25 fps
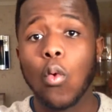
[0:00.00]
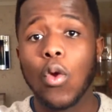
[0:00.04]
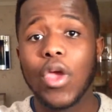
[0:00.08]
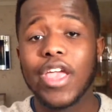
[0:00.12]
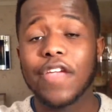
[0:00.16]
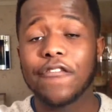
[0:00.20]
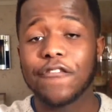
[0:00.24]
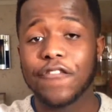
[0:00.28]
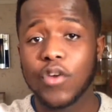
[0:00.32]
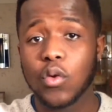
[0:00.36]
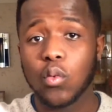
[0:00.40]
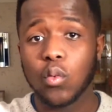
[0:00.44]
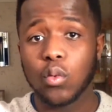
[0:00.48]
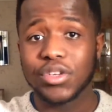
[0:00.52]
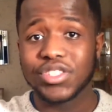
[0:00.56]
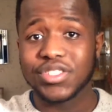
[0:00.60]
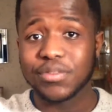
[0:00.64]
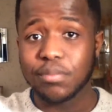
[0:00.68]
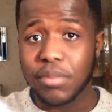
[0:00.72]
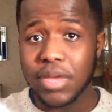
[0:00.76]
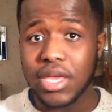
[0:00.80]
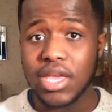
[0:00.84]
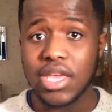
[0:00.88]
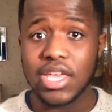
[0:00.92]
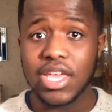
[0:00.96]
if it
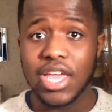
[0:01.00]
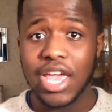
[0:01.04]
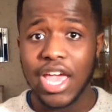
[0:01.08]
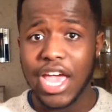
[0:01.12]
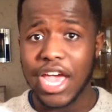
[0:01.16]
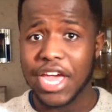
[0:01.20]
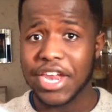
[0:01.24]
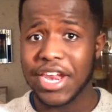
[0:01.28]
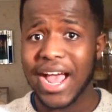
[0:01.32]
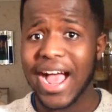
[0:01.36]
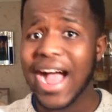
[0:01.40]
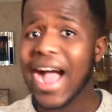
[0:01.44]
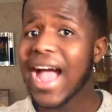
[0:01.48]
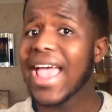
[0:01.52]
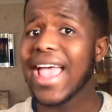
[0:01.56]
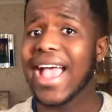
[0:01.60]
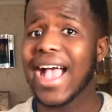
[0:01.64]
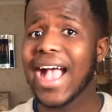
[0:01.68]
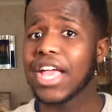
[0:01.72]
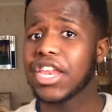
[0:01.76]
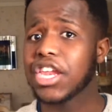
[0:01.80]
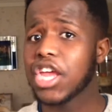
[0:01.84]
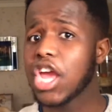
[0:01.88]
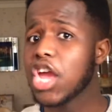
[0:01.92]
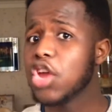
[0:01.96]
was me and I
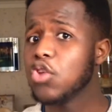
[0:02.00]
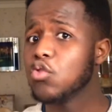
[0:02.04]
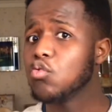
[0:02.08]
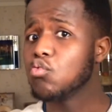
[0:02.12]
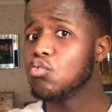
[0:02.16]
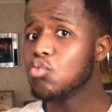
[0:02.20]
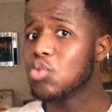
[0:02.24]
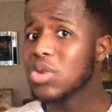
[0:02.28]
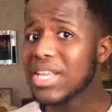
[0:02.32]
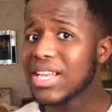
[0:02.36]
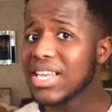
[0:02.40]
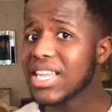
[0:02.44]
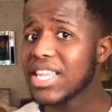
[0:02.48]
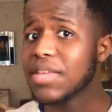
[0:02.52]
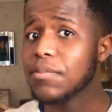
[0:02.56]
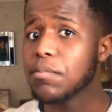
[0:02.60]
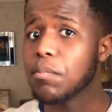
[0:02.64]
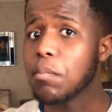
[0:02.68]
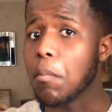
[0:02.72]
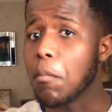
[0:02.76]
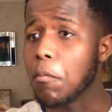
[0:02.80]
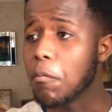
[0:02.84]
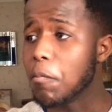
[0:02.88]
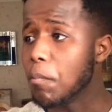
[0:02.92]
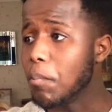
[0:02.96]
had a really
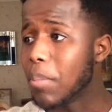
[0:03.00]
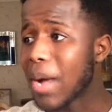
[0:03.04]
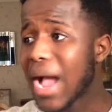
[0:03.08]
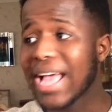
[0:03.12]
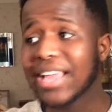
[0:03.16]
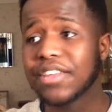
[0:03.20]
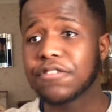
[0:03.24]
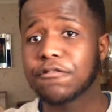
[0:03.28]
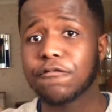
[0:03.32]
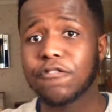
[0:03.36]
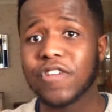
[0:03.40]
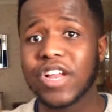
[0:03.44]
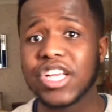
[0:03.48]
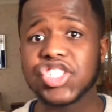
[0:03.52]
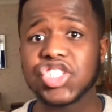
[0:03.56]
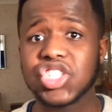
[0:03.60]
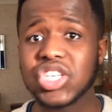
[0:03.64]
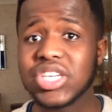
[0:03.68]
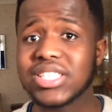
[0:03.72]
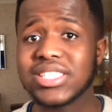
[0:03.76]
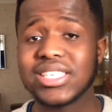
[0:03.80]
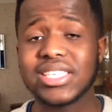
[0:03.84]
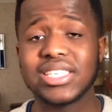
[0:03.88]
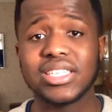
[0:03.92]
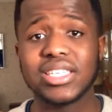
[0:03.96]
bad
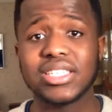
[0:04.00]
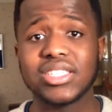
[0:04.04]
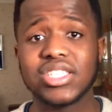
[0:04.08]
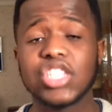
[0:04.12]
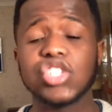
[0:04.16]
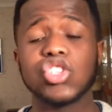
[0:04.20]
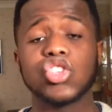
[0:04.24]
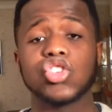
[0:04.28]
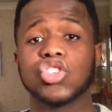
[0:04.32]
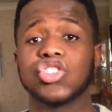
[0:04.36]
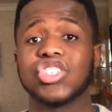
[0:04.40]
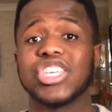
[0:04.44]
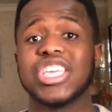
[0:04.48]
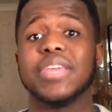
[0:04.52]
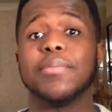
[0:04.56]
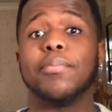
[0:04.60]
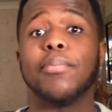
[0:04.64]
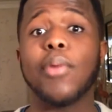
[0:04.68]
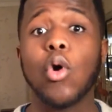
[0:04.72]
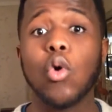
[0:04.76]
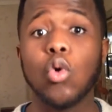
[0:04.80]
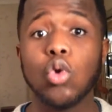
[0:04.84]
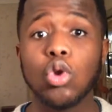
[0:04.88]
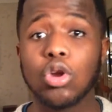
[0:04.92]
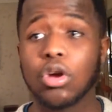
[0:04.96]
flesh-eating disease such as
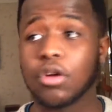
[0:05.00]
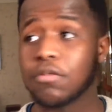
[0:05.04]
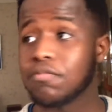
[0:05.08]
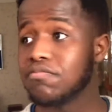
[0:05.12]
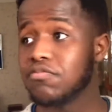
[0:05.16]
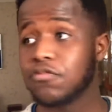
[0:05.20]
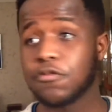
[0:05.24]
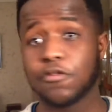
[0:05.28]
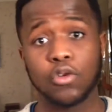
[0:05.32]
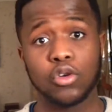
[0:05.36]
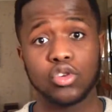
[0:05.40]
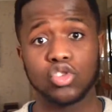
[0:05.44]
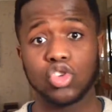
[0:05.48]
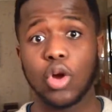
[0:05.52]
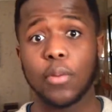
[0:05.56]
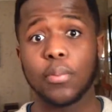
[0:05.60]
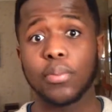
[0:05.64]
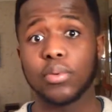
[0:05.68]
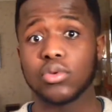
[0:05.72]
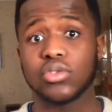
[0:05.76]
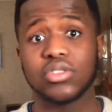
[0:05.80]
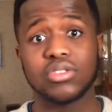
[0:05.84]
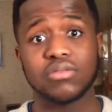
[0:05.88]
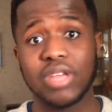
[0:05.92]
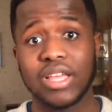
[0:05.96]
Ebola, for
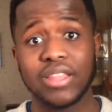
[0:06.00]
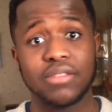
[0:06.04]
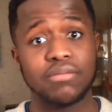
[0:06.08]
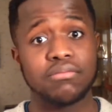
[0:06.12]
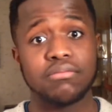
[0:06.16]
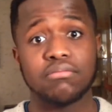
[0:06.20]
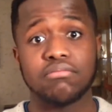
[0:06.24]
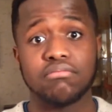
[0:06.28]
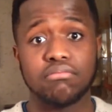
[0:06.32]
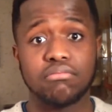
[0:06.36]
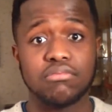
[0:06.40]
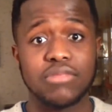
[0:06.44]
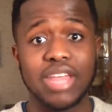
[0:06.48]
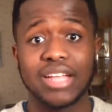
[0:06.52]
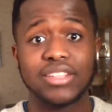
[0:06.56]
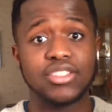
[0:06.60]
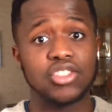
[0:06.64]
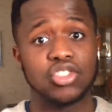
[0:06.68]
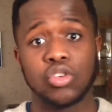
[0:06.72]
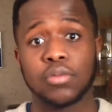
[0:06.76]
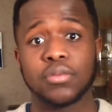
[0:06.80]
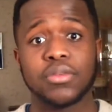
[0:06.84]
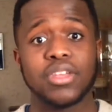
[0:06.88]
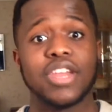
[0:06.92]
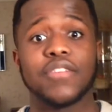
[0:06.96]
example, that
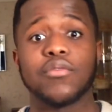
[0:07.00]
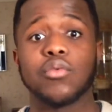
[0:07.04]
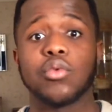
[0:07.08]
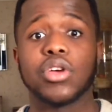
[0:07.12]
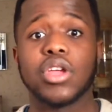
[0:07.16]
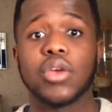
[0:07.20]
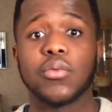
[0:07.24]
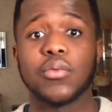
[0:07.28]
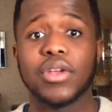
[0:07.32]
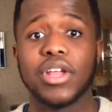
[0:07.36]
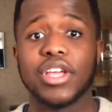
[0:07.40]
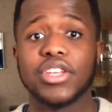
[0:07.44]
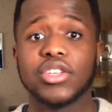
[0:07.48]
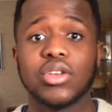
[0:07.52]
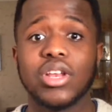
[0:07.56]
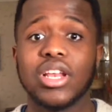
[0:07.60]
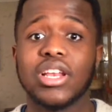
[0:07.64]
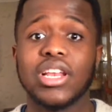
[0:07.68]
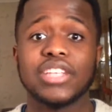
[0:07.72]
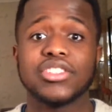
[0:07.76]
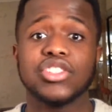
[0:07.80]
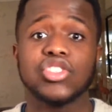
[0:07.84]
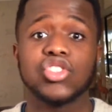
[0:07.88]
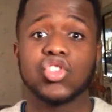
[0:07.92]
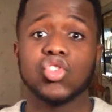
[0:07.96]
that's something everyone can relate to.
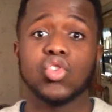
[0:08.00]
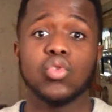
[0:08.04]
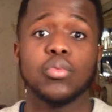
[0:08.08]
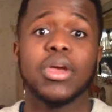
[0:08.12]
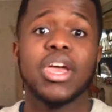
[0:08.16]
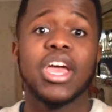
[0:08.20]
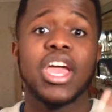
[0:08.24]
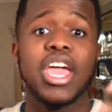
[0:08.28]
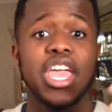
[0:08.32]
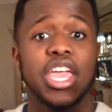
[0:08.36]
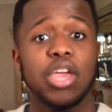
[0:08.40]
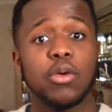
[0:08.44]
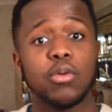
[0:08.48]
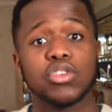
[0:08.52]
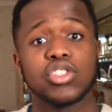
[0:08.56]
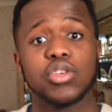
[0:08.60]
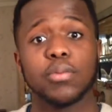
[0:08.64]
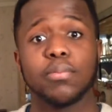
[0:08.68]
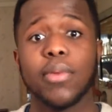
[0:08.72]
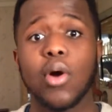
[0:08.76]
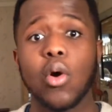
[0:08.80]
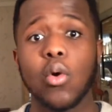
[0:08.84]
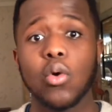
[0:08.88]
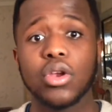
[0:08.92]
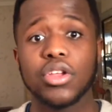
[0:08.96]
Let's assume it was
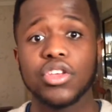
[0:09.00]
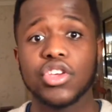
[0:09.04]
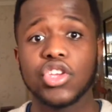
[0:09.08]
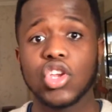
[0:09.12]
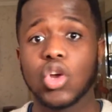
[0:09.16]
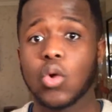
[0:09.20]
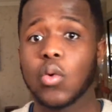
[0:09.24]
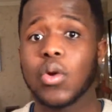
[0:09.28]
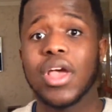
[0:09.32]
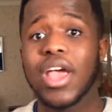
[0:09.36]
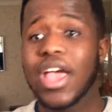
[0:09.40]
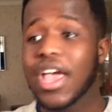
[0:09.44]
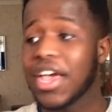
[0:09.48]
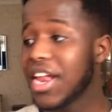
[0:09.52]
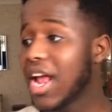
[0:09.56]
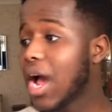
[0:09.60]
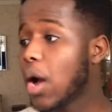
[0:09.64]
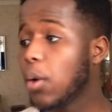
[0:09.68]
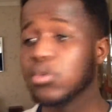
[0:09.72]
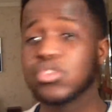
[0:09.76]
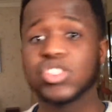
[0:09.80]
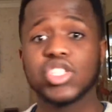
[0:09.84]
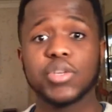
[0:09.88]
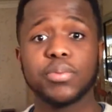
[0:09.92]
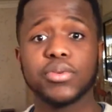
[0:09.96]
Ebola, you know, and
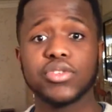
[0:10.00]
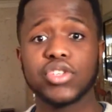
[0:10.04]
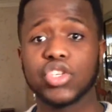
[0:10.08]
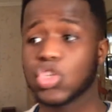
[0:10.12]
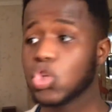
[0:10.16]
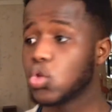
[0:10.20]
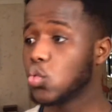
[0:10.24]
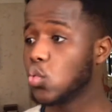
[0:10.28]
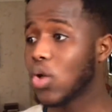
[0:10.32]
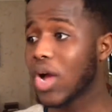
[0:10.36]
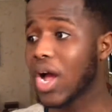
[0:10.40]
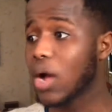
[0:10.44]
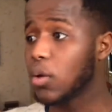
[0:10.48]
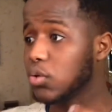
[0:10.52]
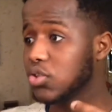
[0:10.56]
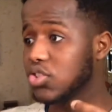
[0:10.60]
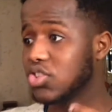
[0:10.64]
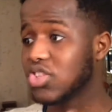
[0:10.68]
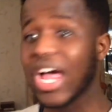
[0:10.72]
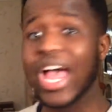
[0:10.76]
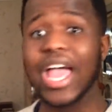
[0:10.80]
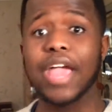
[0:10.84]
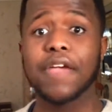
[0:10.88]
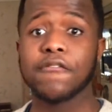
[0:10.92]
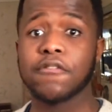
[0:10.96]
I was in a position where I was
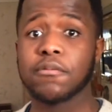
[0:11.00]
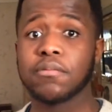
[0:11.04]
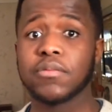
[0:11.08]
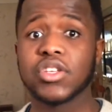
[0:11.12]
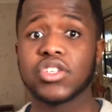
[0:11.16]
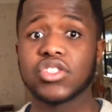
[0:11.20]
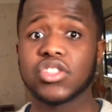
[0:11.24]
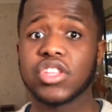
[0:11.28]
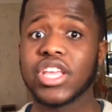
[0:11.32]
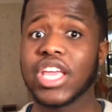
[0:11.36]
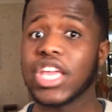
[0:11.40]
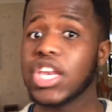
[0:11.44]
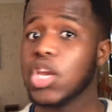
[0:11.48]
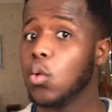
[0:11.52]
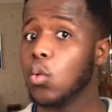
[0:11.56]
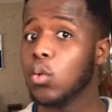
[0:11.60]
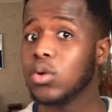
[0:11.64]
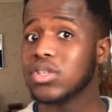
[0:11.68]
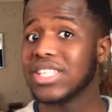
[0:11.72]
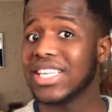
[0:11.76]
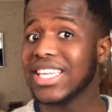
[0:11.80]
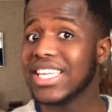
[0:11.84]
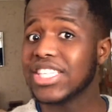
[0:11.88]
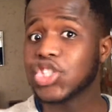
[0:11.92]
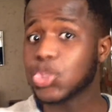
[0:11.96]
dying from this thing and it
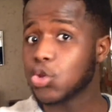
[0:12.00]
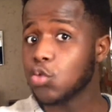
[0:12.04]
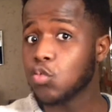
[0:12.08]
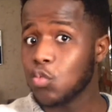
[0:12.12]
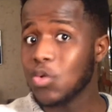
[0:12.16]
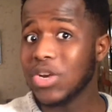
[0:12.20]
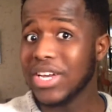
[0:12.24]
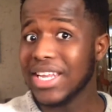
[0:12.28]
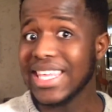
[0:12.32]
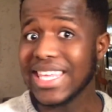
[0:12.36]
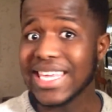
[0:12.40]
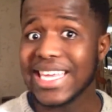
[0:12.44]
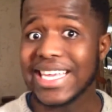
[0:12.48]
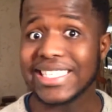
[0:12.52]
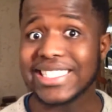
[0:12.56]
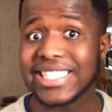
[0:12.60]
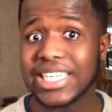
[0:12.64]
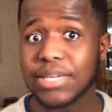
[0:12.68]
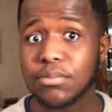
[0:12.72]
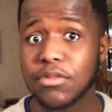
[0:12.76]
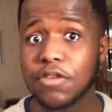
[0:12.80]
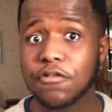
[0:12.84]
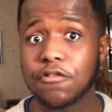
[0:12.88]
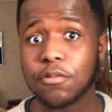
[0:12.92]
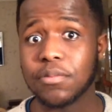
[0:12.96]
was literally
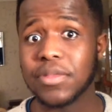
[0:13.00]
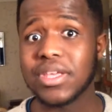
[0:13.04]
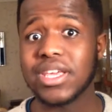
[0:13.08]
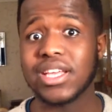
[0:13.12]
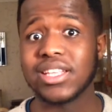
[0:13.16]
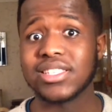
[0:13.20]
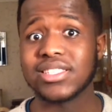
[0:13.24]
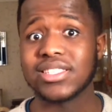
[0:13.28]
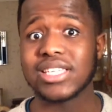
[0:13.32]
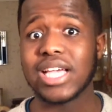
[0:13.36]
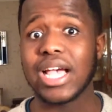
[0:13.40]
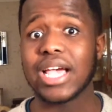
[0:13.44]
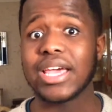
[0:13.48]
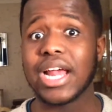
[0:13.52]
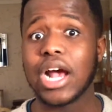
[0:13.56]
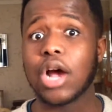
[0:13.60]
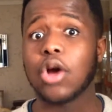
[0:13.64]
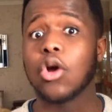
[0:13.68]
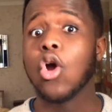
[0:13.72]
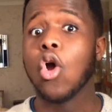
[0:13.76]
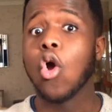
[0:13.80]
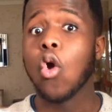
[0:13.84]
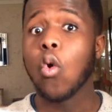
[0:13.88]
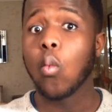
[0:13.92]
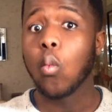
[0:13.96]
eating me from the inside
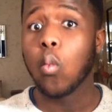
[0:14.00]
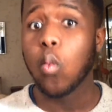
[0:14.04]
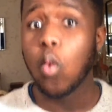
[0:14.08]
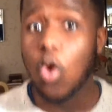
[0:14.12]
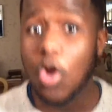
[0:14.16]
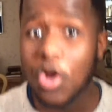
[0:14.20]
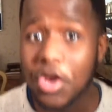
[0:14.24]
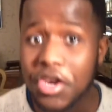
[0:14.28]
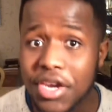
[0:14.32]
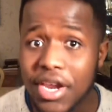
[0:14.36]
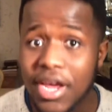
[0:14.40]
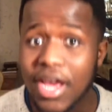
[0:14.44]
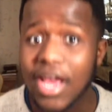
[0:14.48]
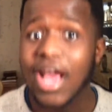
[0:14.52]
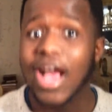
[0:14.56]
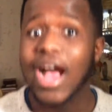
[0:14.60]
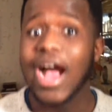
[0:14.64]
out. Would